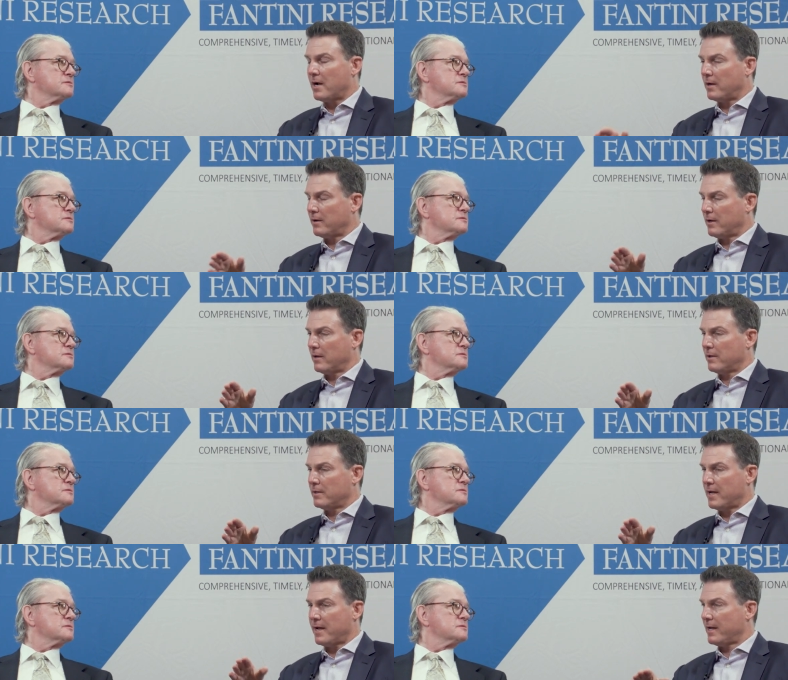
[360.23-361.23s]
Speaker 1: not
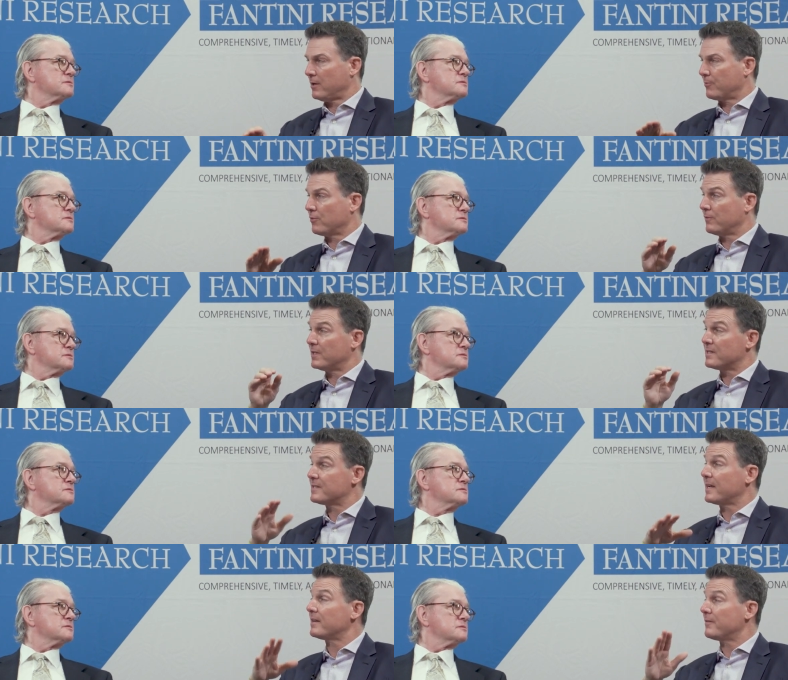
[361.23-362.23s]
yet had it approved in the
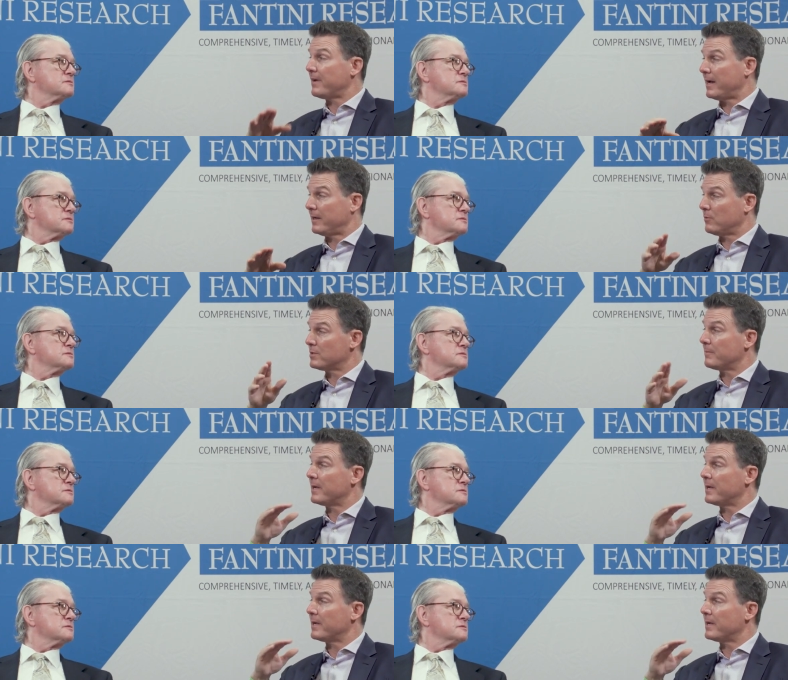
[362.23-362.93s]
state of Nevada. It was in